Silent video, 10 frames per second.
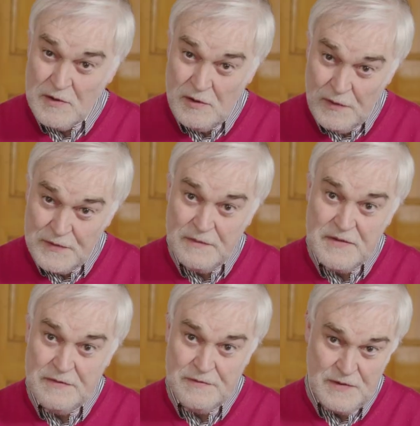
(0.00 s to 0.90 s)
got lots of
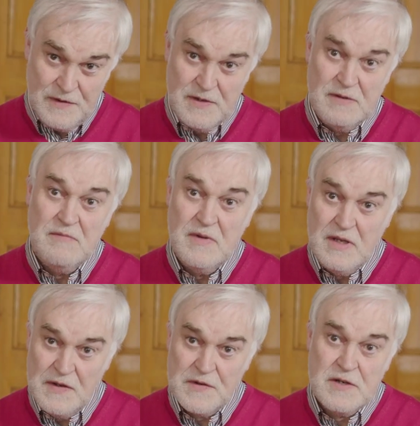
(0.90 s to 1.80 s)
different
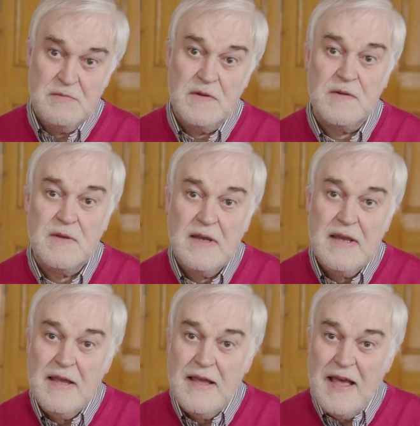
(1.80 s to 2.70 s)
instruments.
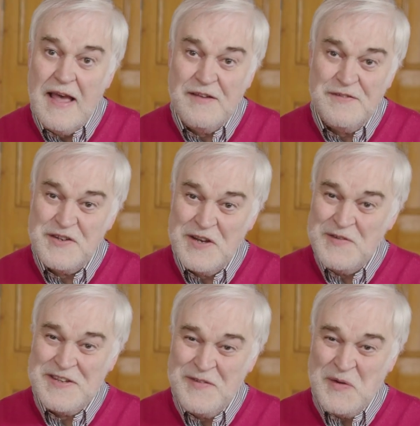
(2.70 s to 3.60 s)
And for
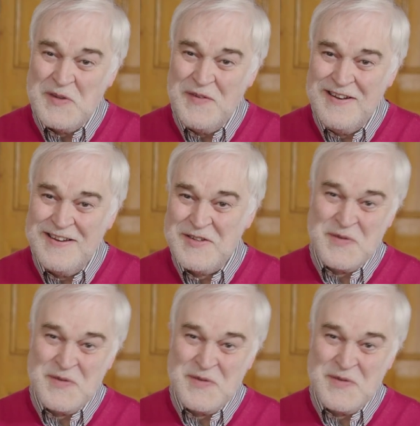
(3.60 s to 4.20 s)
Joseph, it was a bit like a